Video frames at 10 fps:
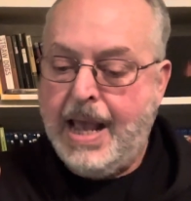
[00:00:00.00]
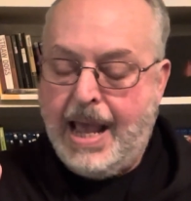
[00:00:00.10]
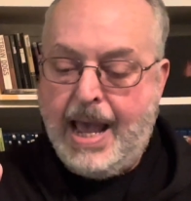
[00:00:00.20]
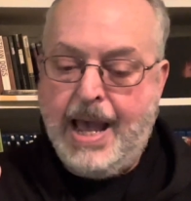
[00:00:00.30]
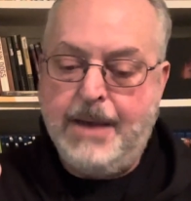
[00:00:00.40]

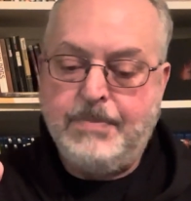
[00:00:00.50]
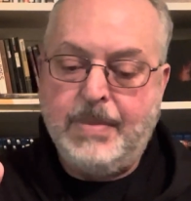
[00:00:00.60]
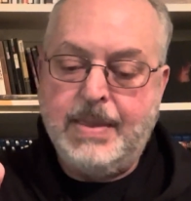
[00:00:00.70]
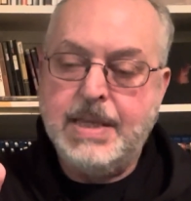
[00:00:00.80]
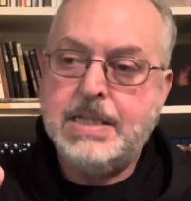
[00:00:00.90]

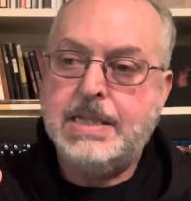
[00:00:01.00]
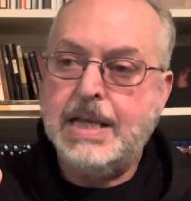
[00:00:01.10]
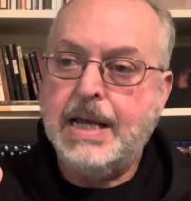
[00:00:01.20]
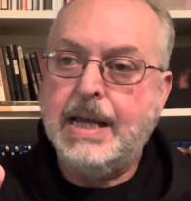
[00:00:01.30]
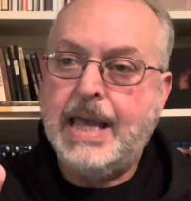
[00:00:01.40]
And this
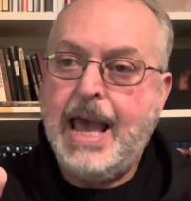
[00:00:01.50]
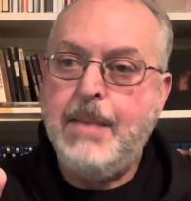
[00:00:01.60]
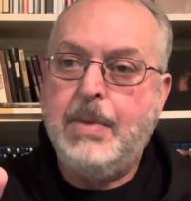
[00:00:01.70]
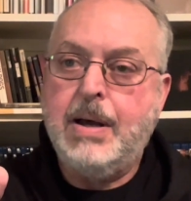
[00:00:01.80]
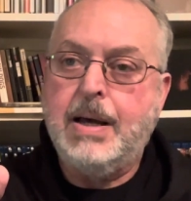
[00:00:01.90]
uh,
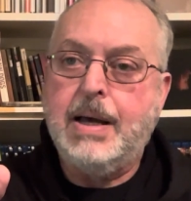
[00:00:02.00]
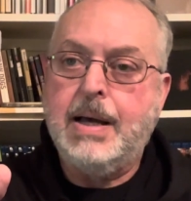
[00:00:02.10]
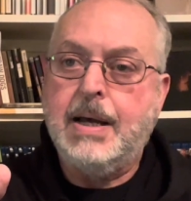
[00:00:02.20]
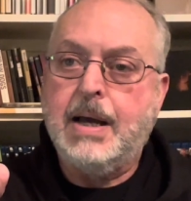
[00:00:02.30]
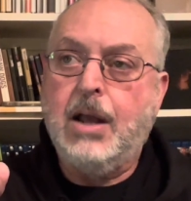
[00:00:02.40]
came uh,
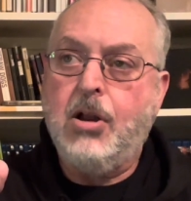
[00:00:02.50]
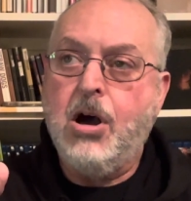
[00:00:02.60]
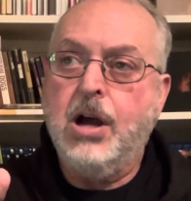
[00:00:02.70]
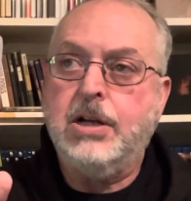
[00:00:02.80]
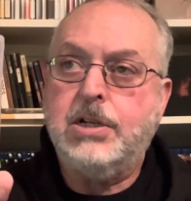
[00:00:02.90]
uh
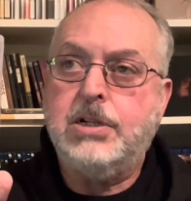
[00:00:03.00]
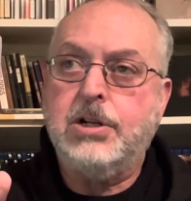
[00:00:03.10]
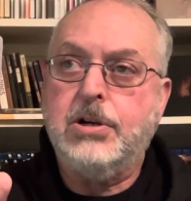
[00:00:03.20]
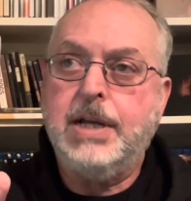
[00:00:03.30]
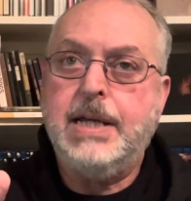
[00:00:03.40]
along
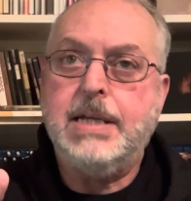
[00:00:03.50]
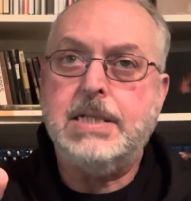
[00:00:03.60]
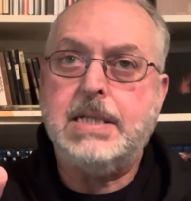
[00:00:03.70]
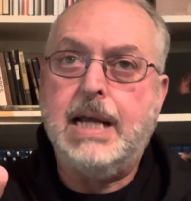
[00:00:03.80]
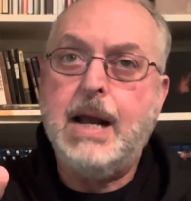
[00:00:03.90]
during
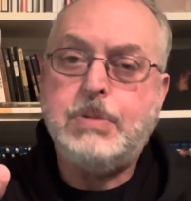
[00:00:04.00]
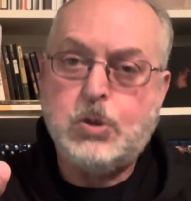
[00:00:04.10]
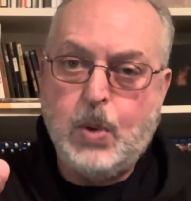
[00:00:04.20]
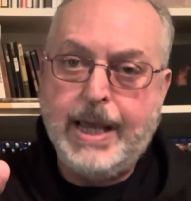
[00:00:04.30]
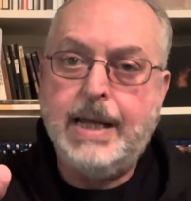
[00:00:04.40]
his an
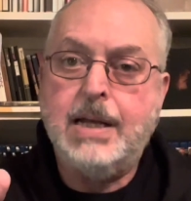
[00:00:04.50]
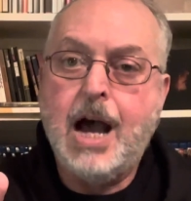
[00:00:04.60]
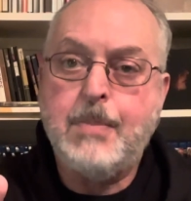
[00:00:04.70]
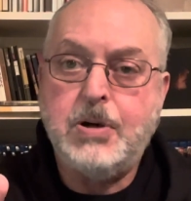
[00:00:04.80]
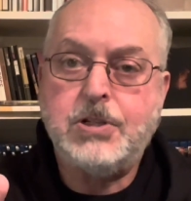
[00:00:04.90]
upswing in
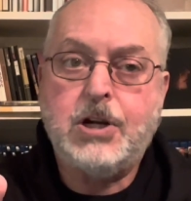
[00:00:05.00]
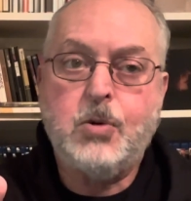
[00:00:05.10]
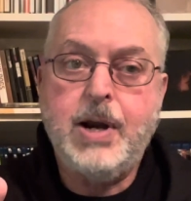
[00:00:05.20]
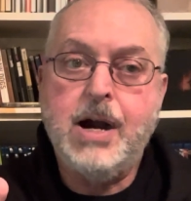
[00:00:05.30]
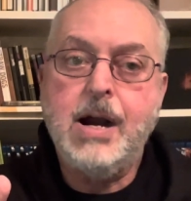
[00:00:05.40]
Hopper's
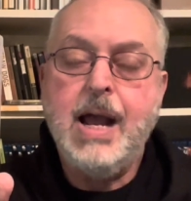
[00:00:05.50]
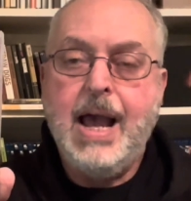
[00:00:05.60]
career.